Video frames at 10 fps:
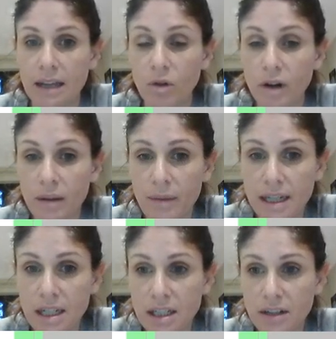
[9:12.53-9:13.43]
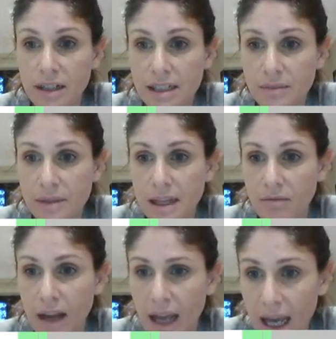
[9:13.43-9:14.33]
And what I'm actually doing is I'm
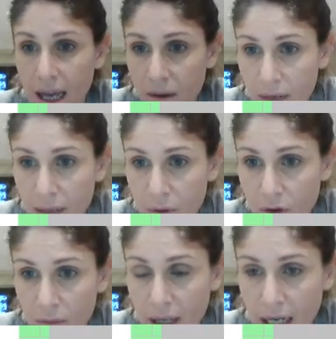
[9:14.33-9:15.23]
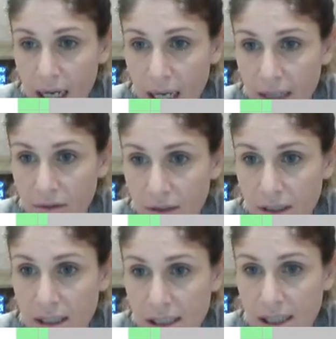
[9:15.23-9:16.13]
saying, right, how many more am I going to add on
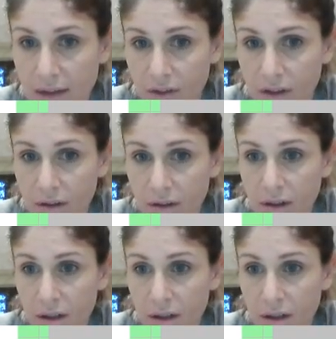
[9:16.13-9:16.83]
to the 7